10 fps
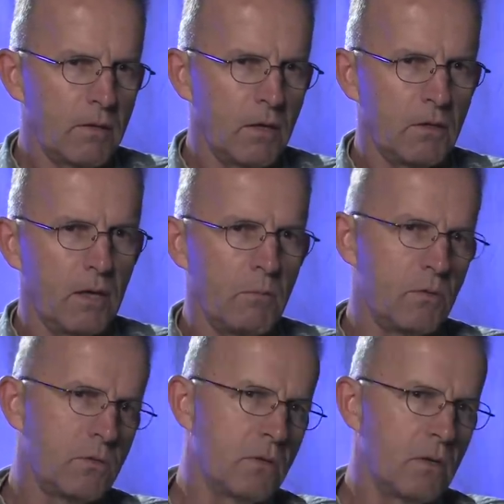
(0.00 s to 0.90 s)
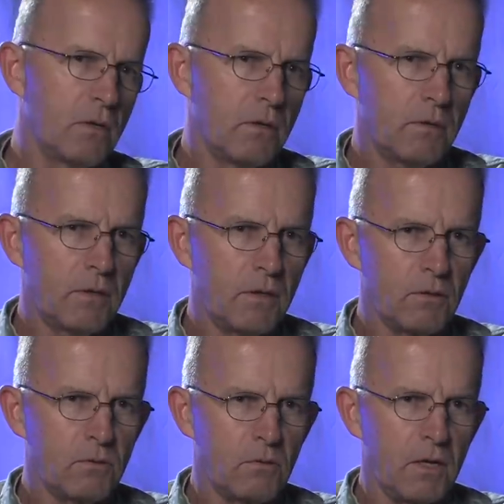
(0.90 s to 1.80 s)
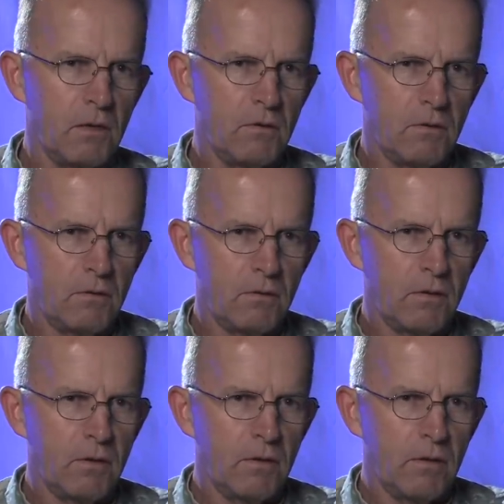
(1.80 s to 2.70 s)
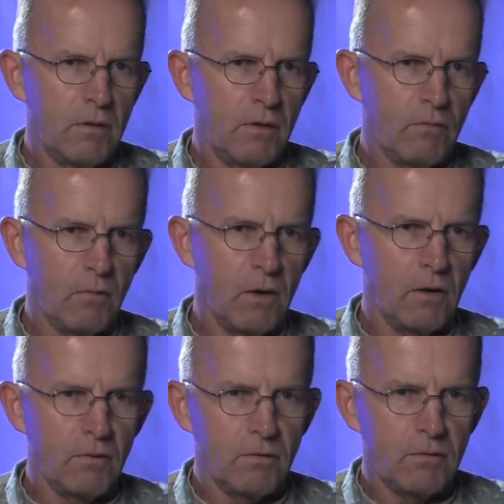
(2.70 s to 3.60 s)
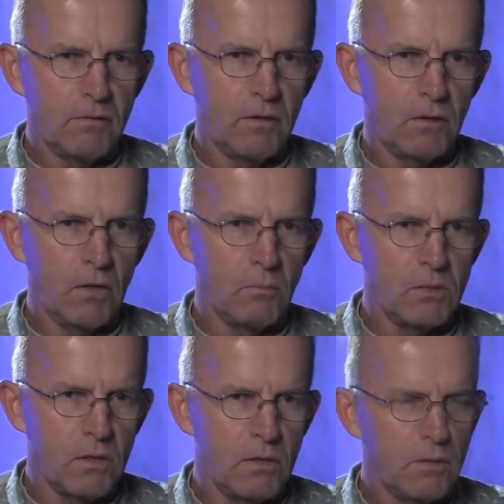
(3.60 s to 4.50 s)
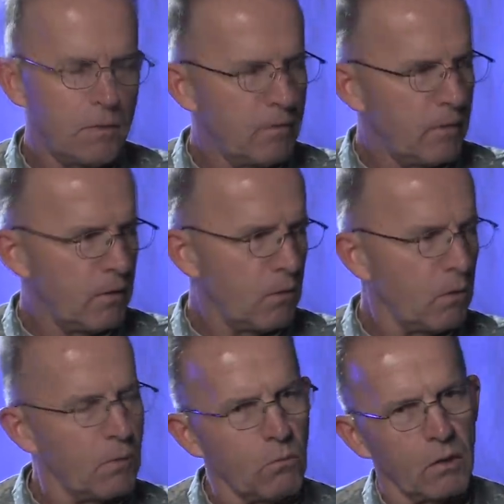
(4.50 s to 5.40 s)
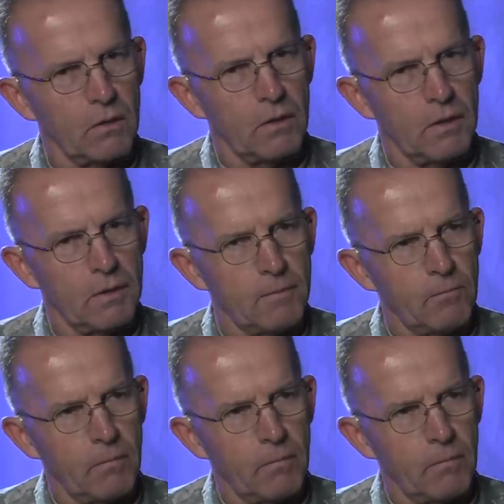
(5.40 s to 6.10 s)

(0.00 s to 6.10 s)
lot of times uh, you get stray fire that comes in. They didn't want them working on.